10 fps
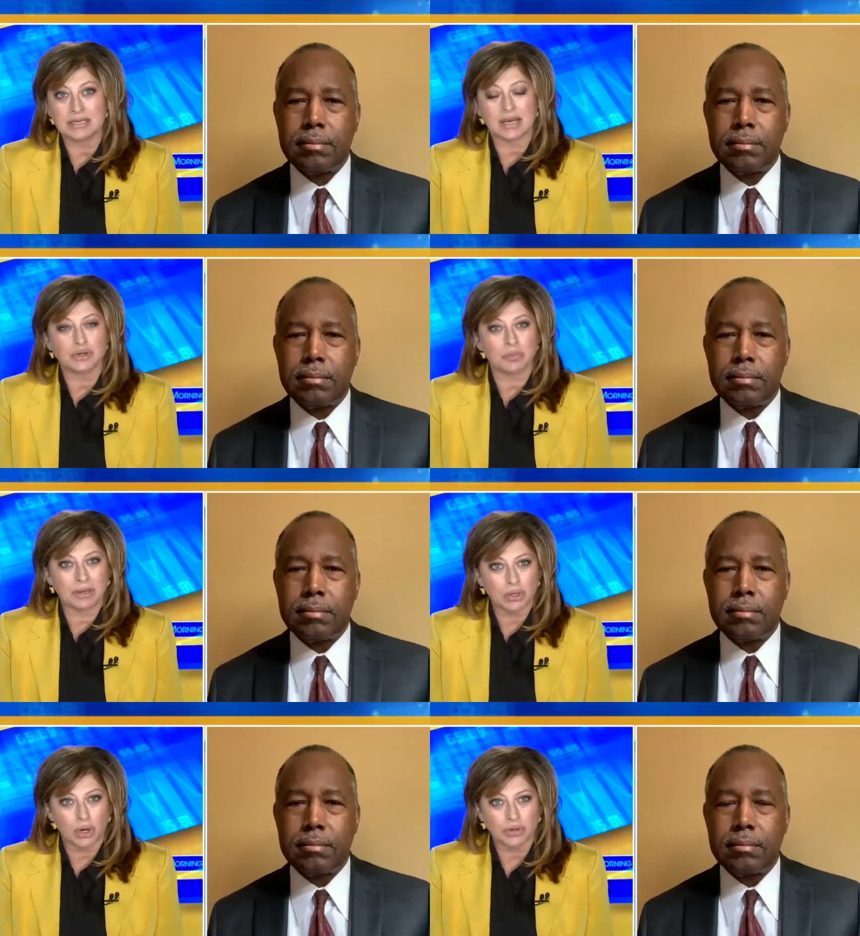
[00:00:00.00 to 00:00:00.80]
Speaker 1: Dr.
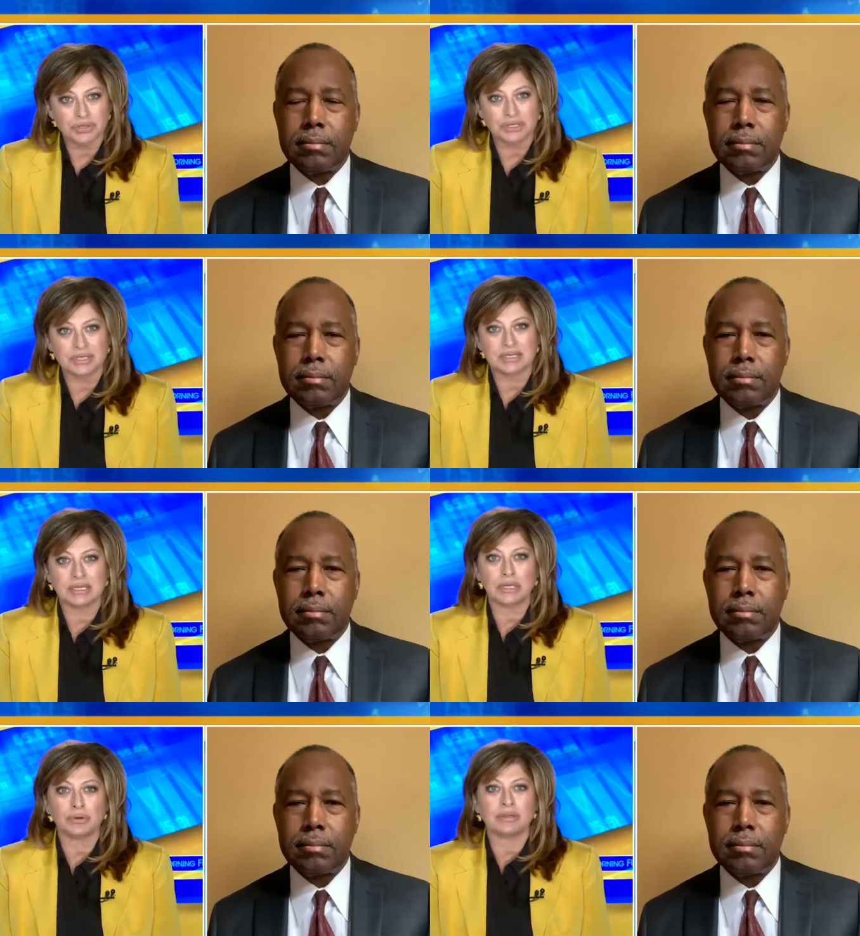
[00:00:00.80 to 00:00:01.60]
Ben Carson is
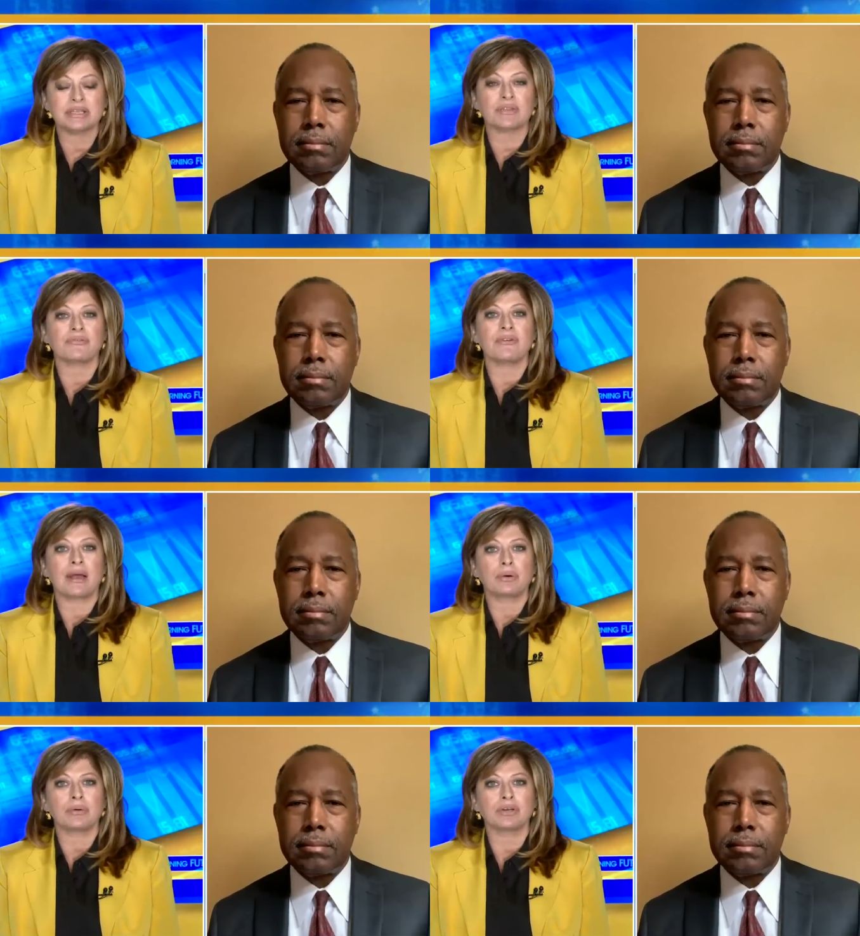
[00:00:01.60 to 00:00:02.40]
here. He is the
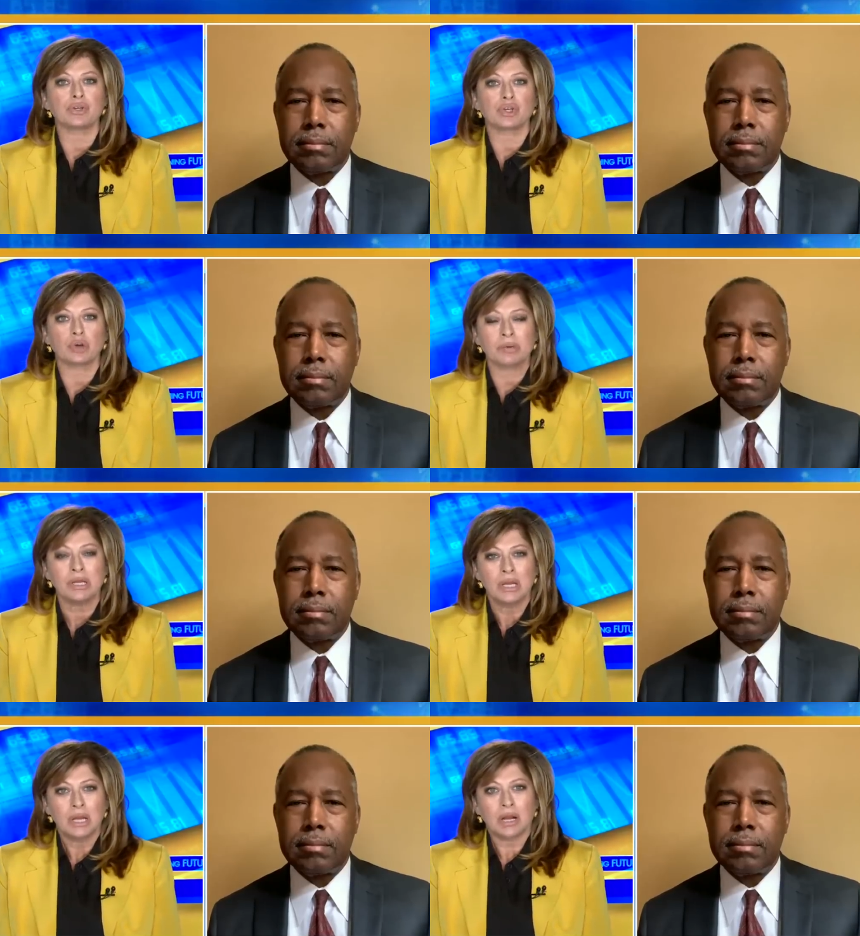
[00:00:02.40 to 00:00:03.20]
founder and
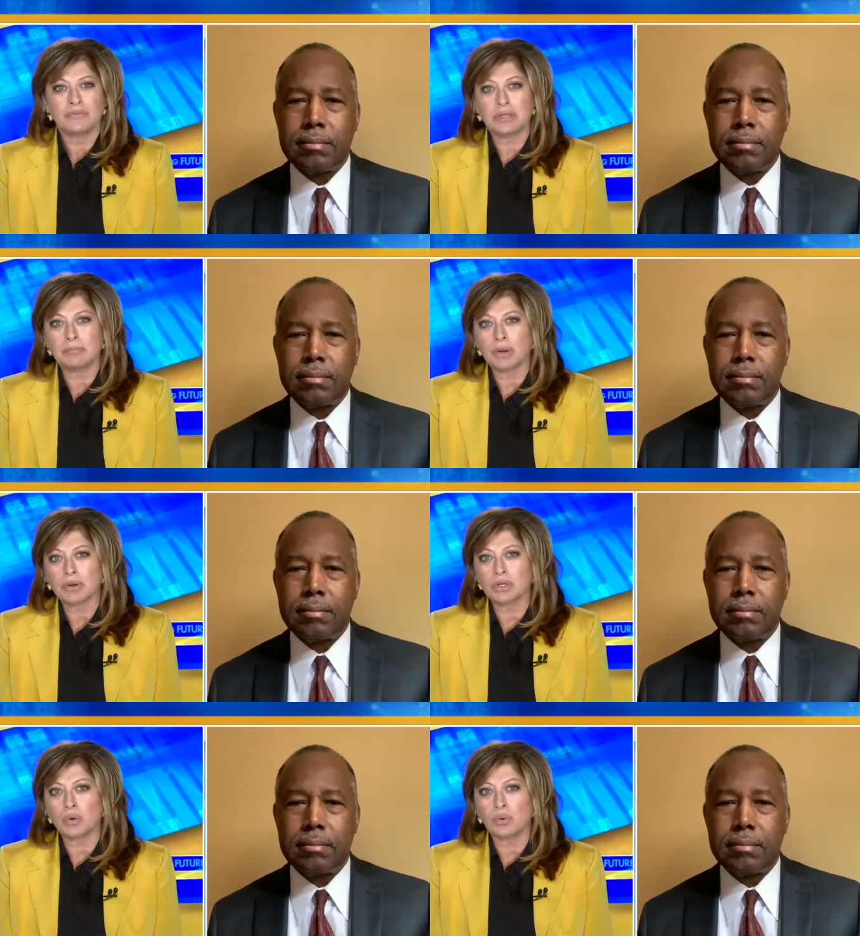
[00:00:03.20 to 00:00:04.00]
chairman of the
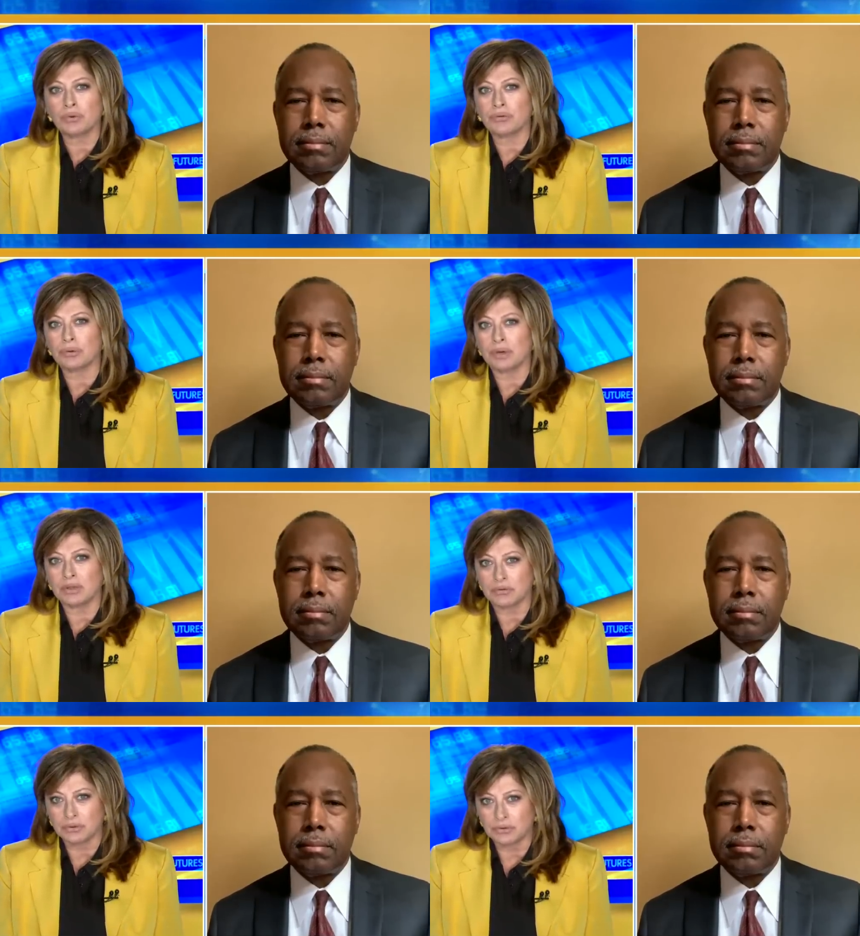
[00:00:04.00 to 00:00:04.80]
American Cornerstone
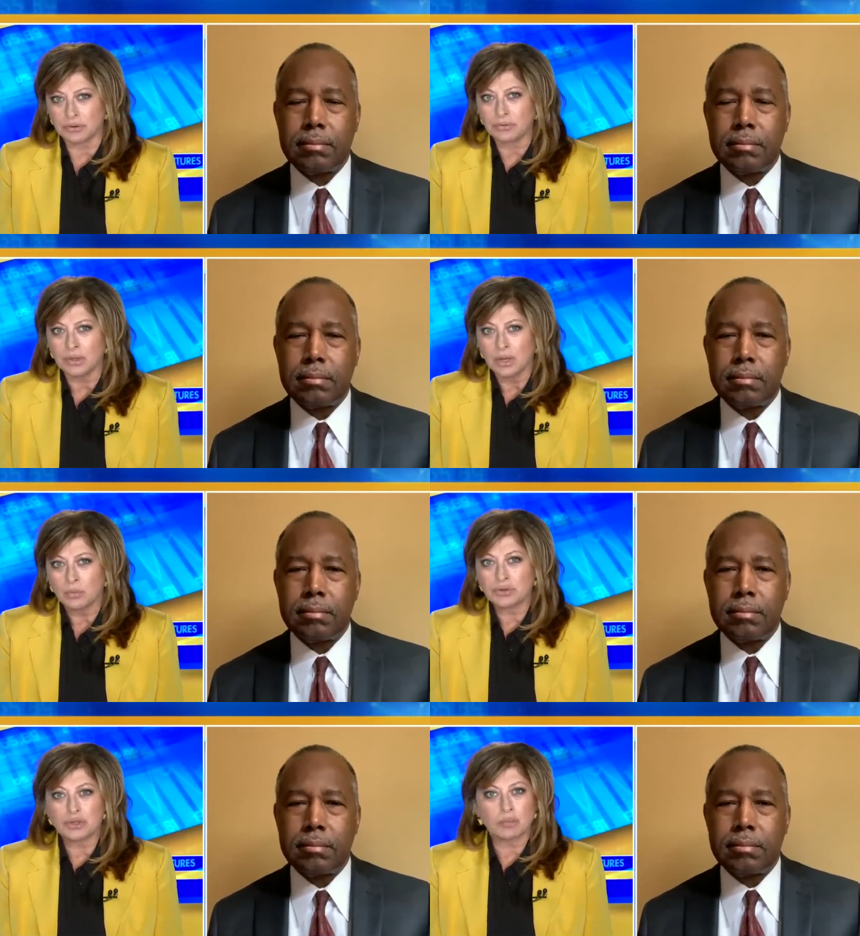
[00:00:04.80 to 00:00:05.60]
Institute,
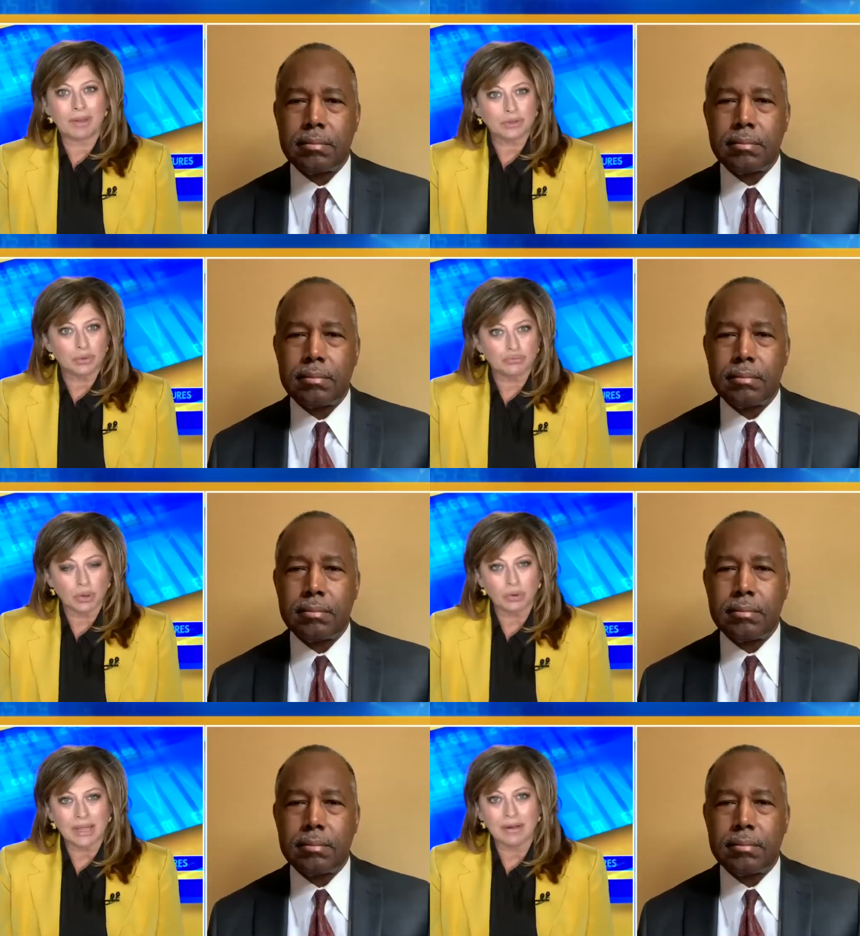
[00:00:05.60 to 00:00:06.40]
which is about to
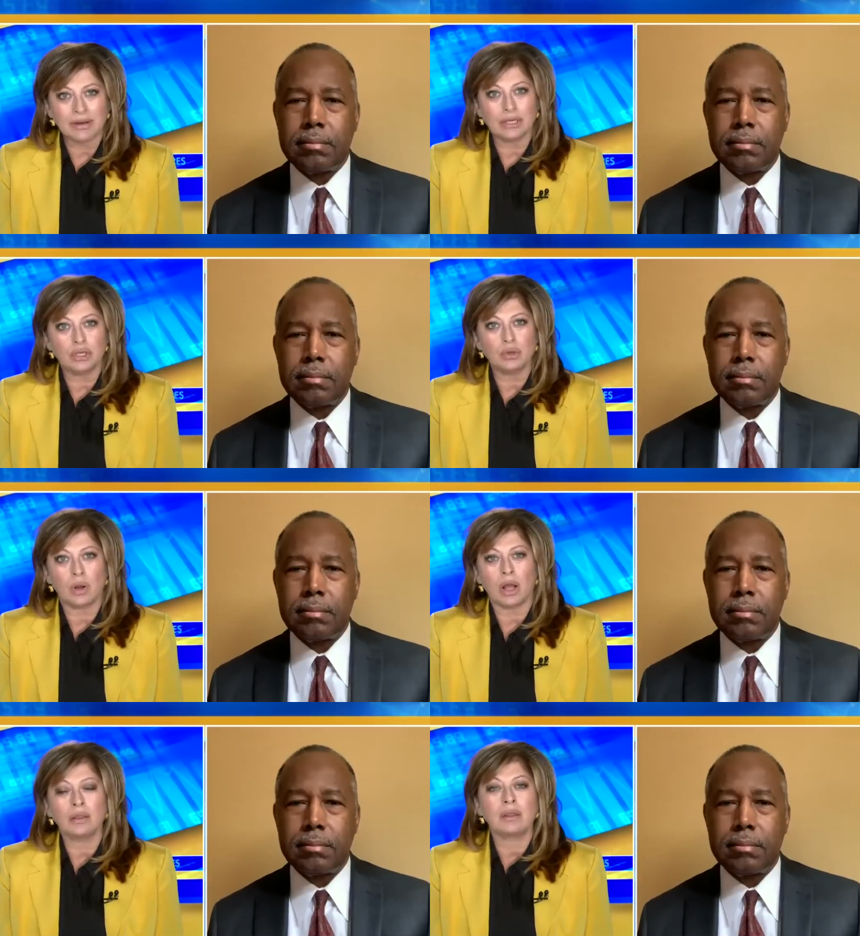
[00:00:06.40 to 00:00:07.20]
roll out a new
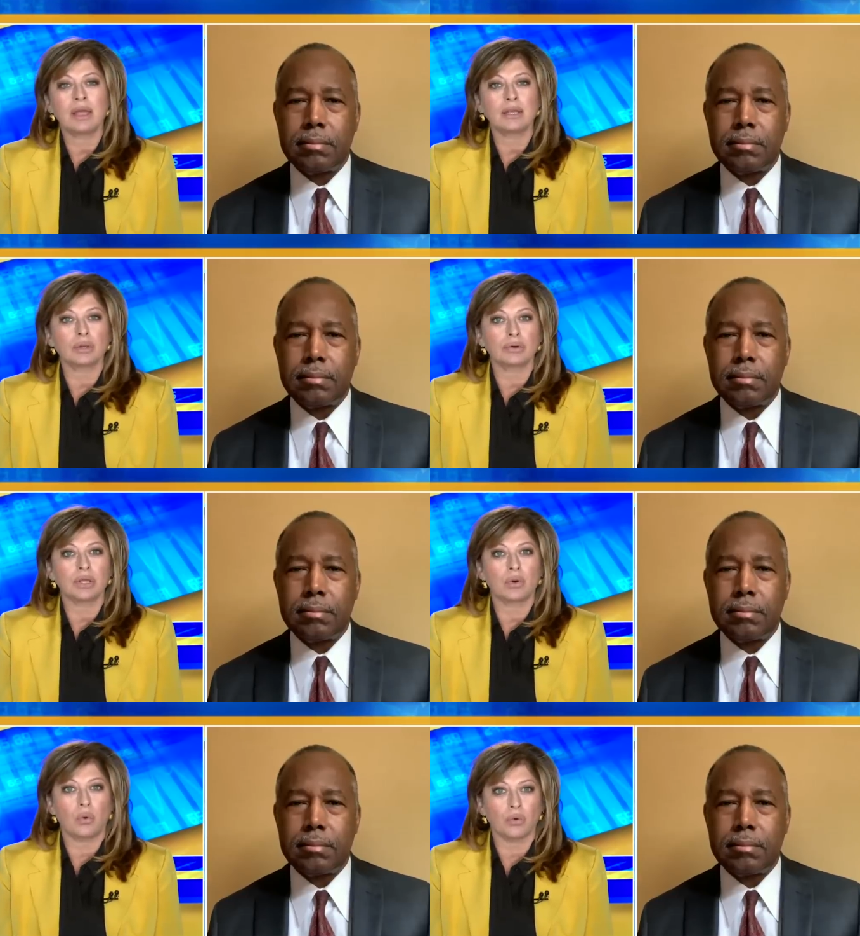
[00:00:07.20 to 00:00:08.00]
online
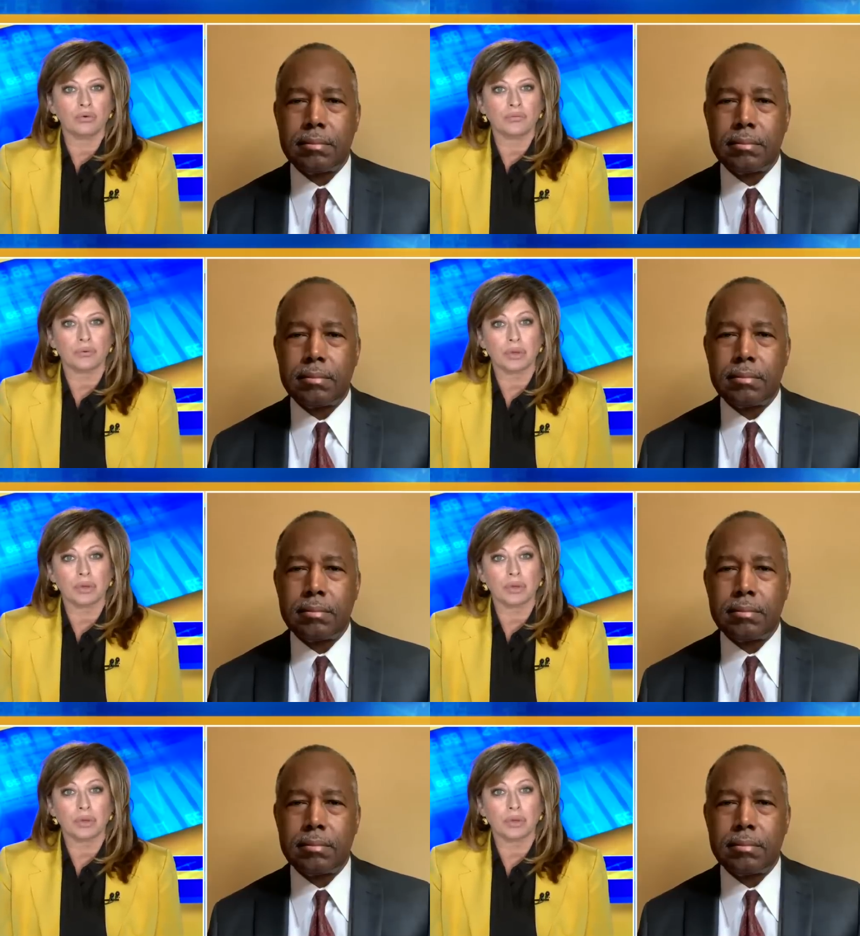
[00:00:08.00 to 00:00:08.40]
learning course for